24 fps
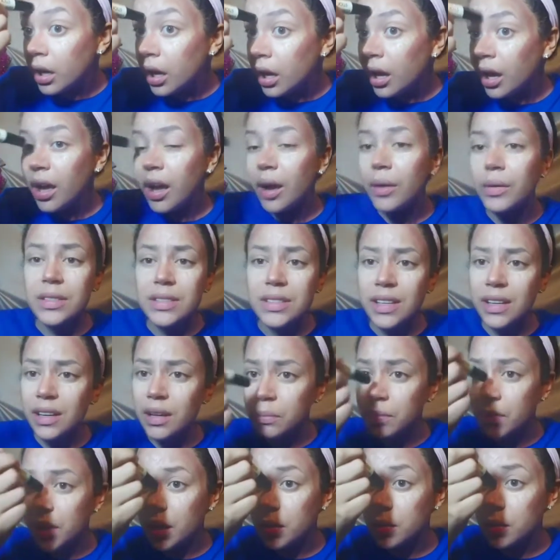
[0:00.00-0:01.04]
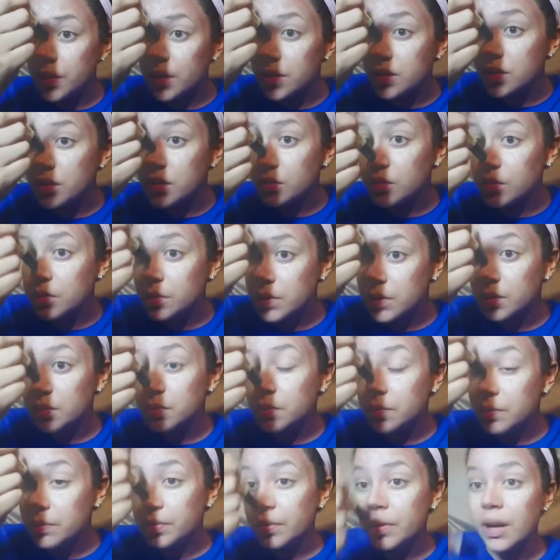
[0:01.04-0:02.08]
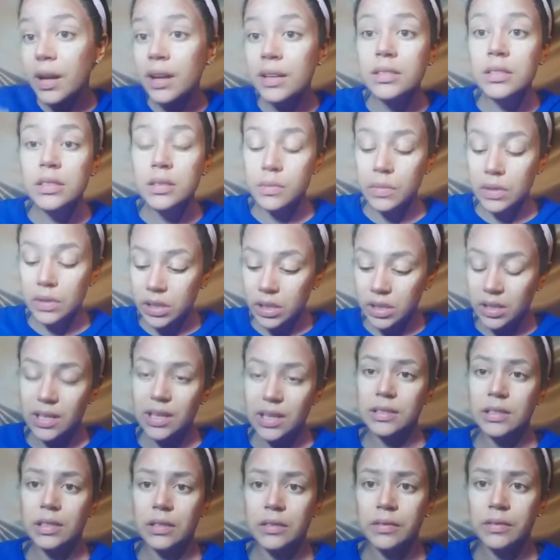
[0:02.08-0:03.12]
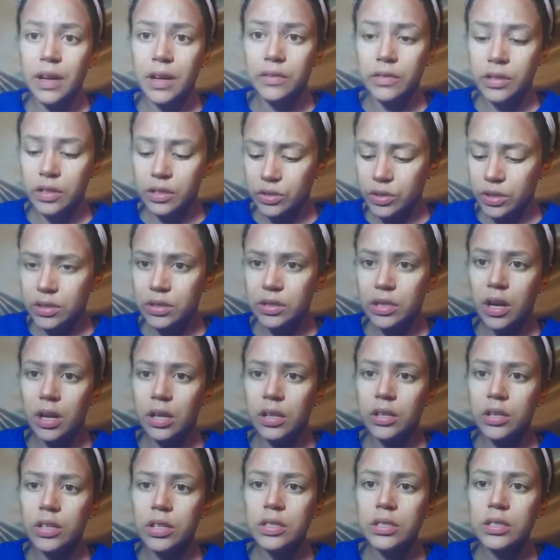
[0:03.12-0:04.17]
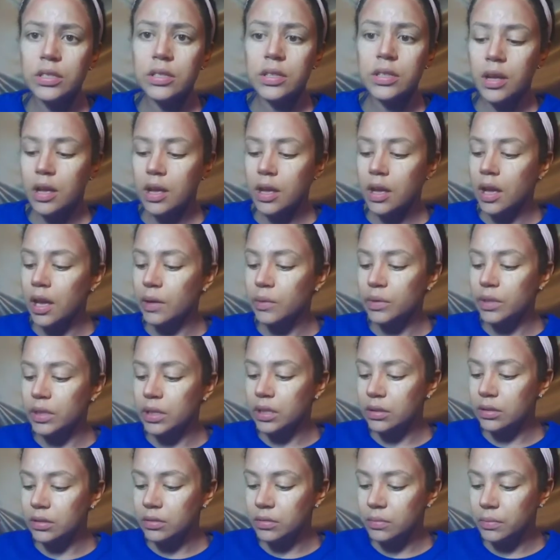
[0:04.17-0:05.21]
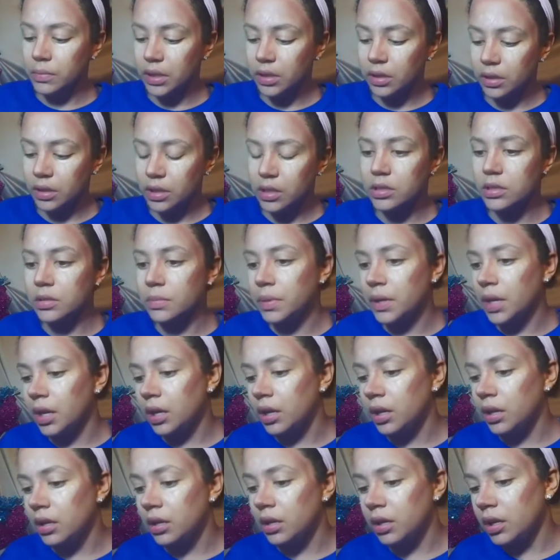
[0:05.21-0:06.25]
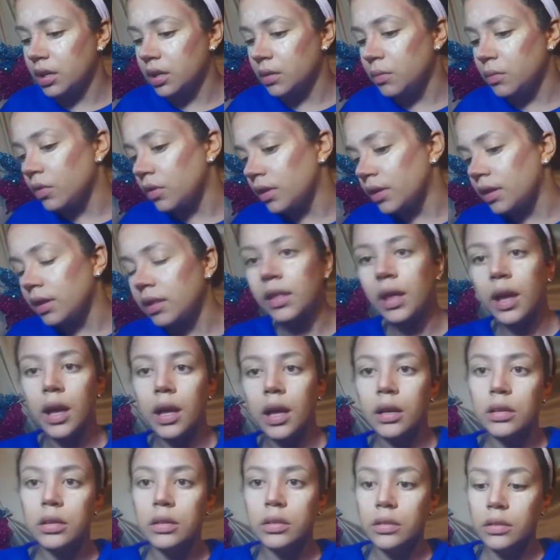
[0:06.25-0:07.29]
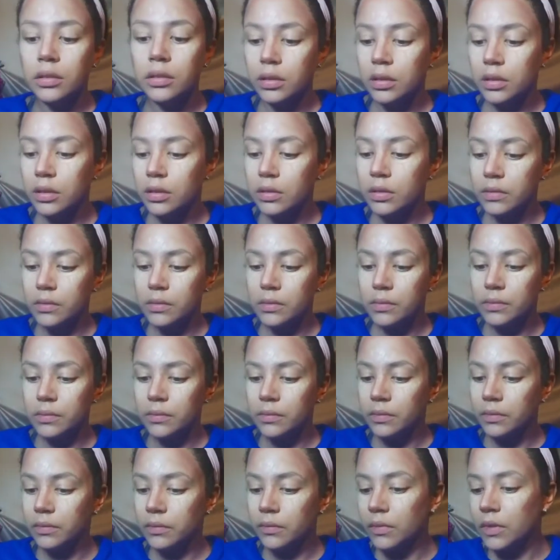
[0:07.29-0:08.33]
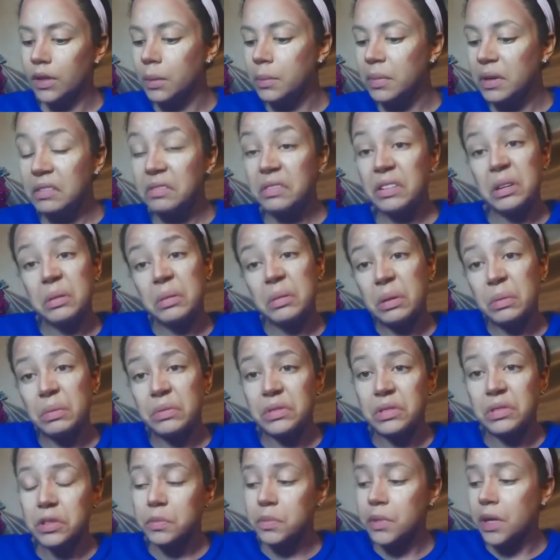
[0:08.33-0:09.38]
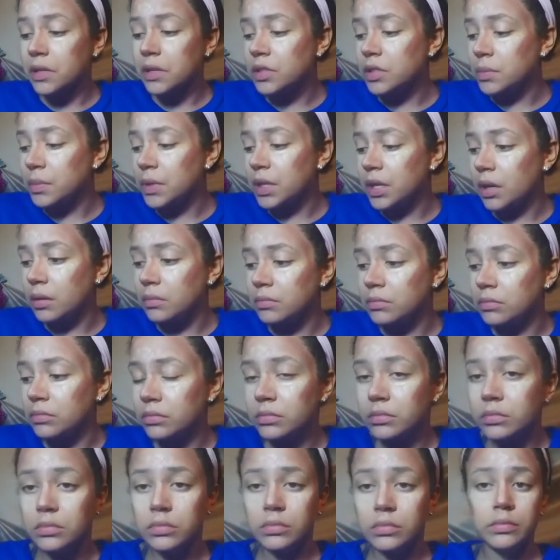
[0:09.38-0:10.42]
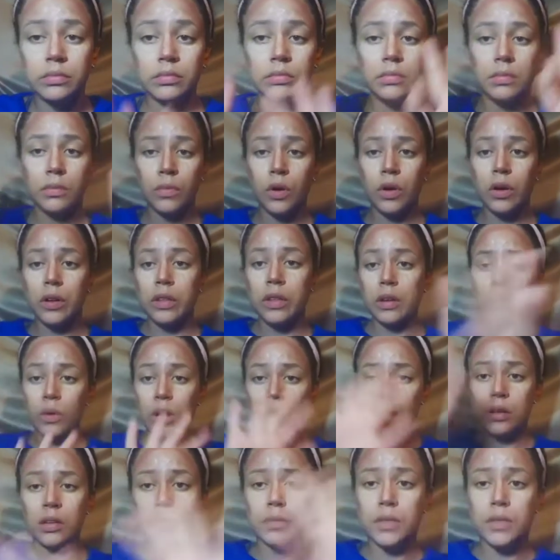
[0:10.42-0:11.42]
I would say my budget would be approximately less than $500. I wouldn't be looking to pay any more than that. But if anybody wants to sponsor me, I'm more than welcome